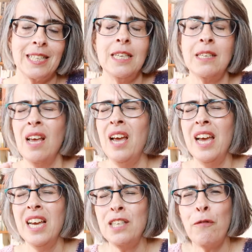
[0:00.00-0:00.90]
He's
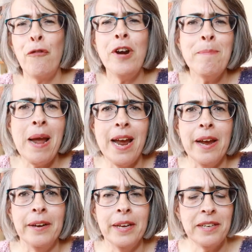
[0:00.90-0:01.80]
a free
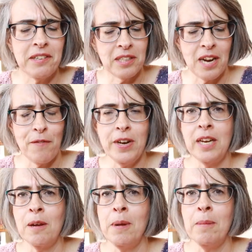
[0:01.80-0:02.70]
man. He doesn't have any
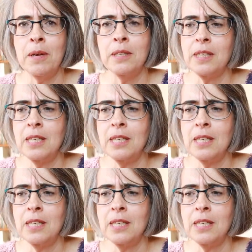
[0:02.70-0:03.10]
commitments.